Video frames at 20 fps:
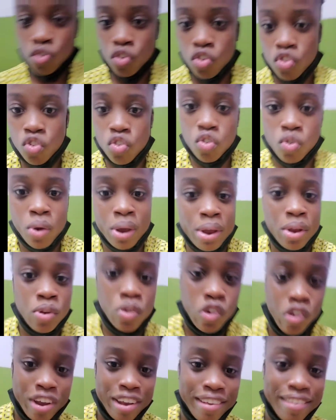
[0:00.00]
the straight
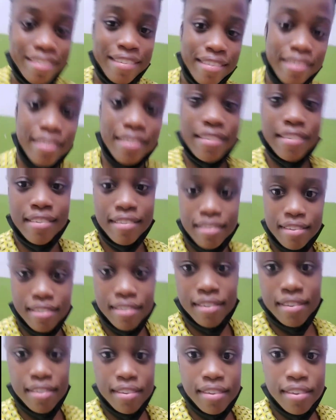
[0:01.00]
dress.
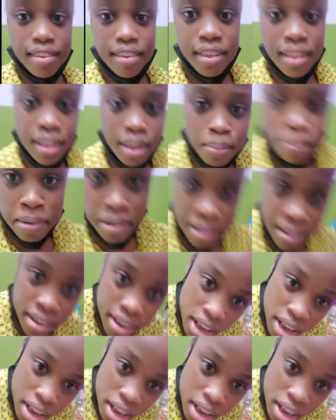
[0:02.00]
Let me